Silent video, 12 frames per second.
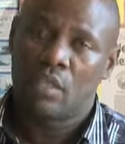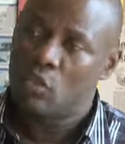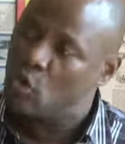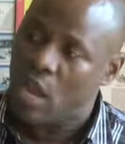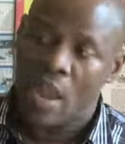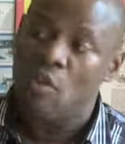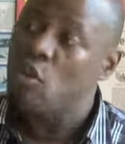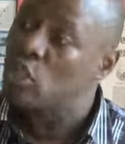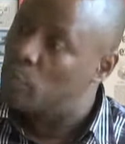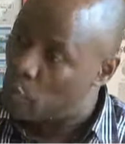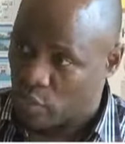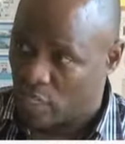you
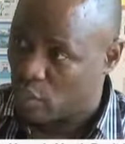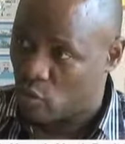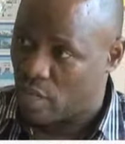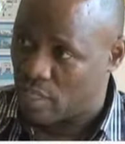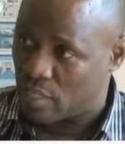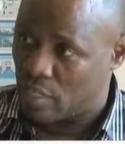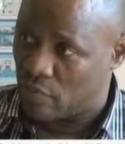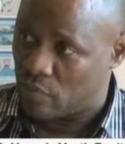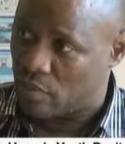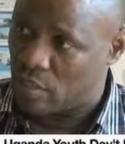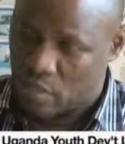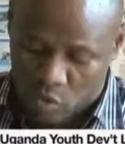cannot protect yourselves.